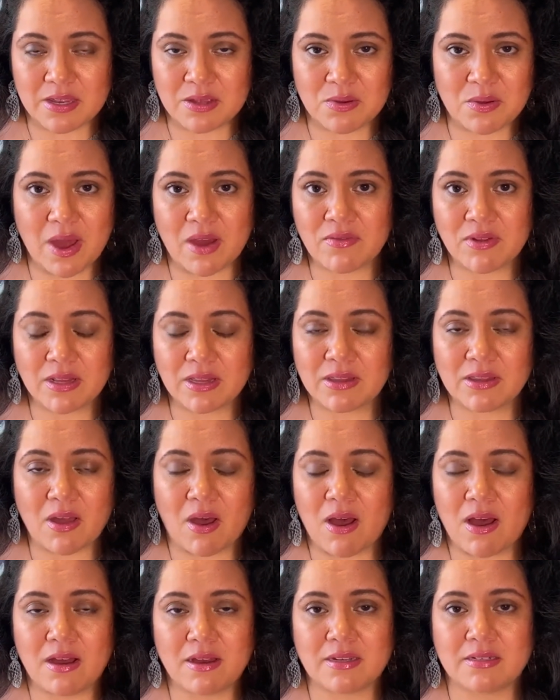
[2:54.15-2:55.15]
You have a
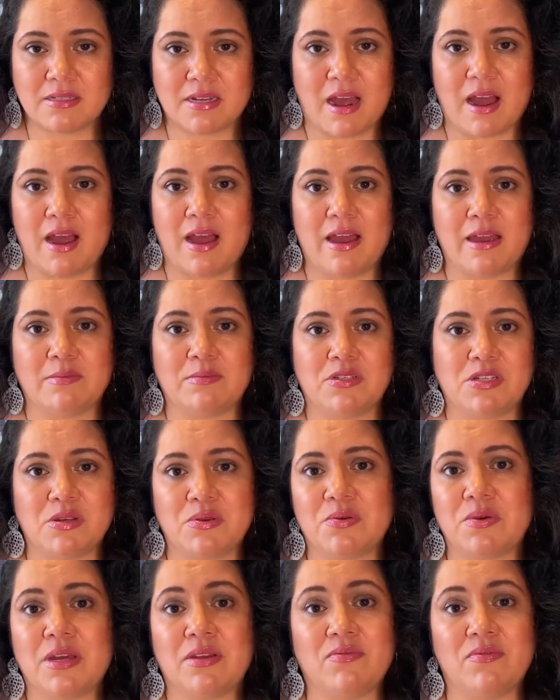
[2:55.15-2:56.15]
long time
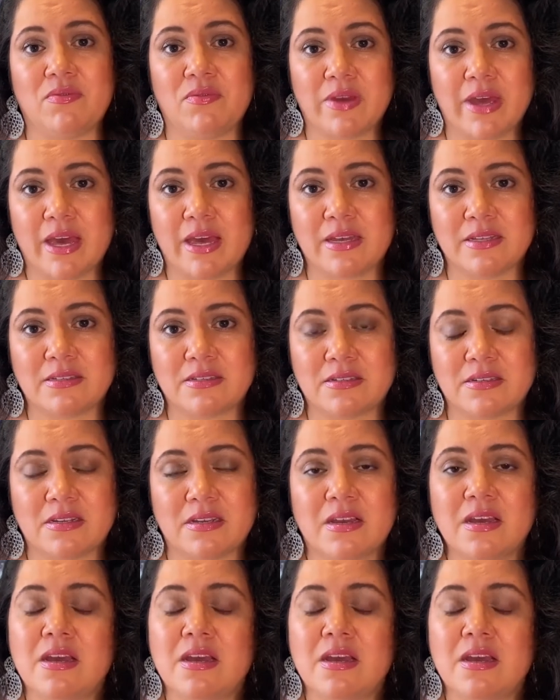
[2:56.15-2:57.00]
to invest.